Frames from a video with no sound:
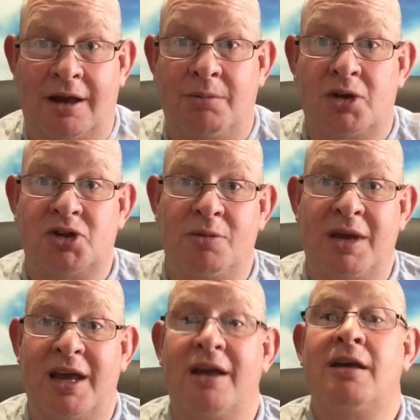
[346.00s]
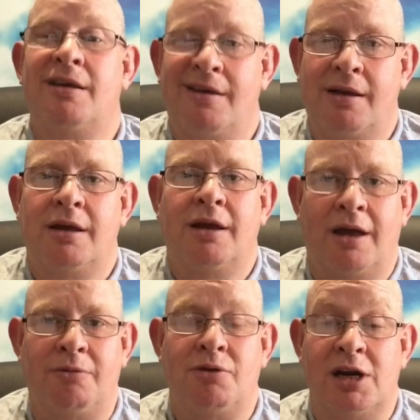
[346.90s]
I must admit,
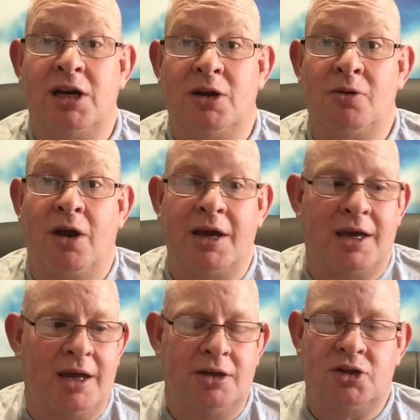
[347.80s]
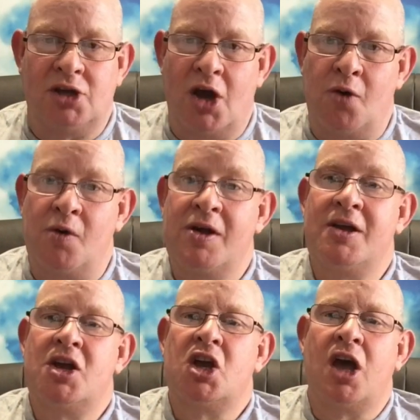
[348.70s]
I really do like it. So,
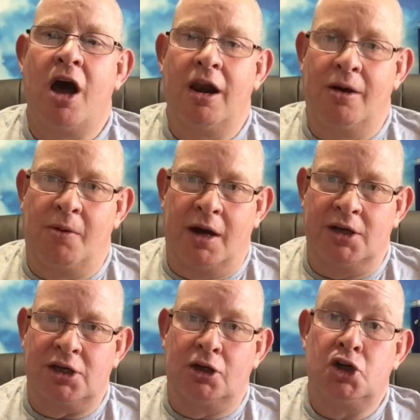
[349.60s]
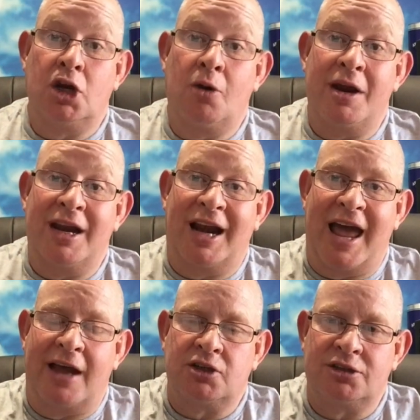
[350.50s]
colour-wise, I'm going to show you it in the
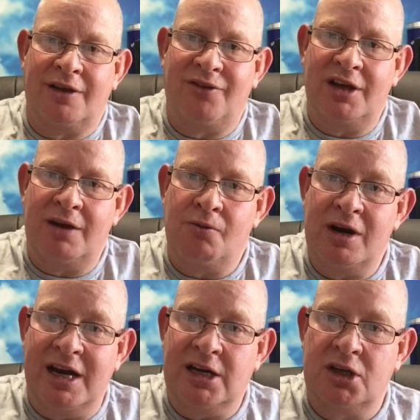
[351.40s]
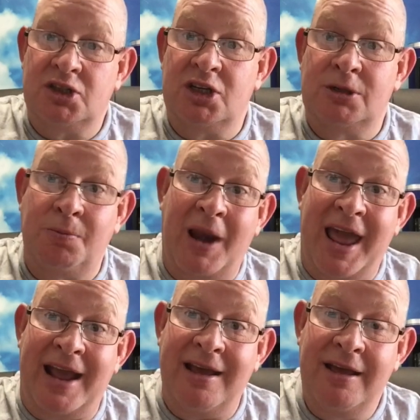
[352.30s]
glass because I think it really does
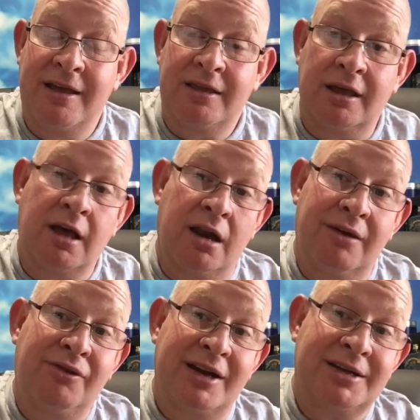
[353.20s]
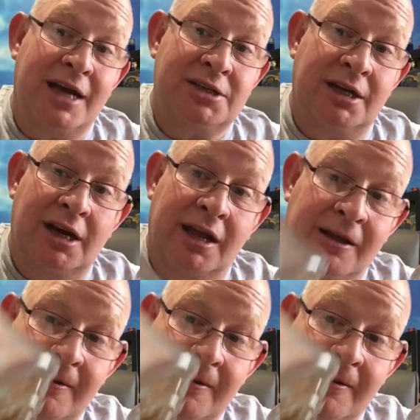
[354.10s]
display the colour fantastically.